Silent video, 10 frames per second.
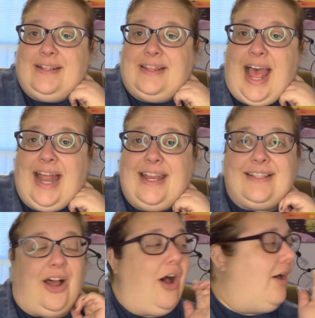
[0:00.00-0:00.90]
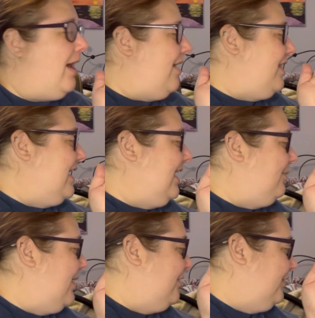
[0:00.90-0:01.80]
That is all. I think I
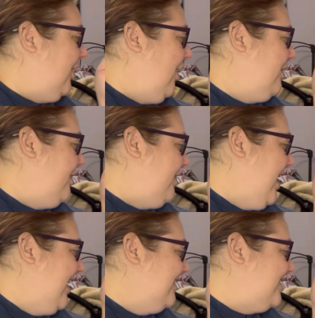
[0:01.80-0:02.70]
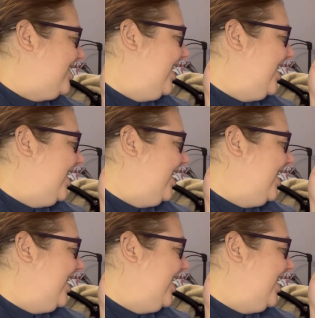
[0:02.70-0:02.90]
went over all the things.